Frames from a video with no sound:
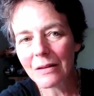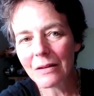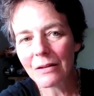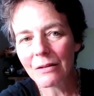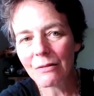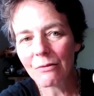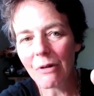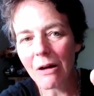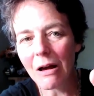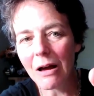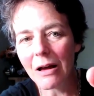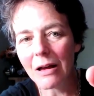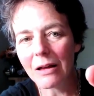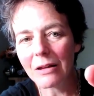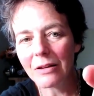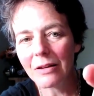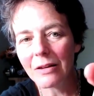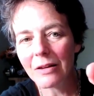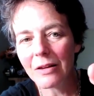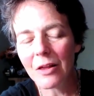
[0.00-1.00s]

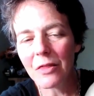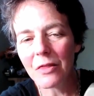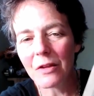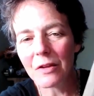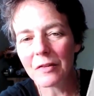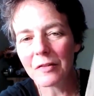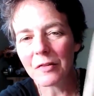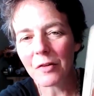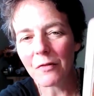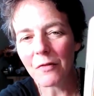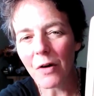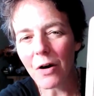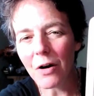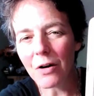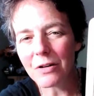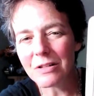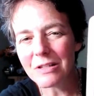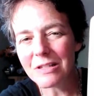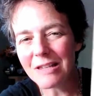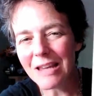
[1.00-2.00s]
rod, the sort of
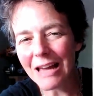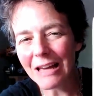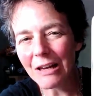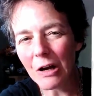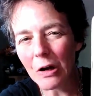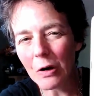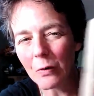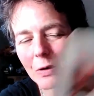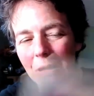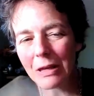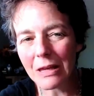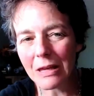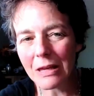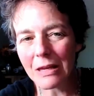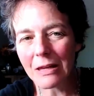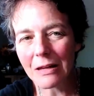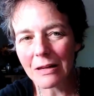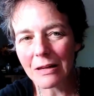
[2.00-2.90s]
Art Deco-y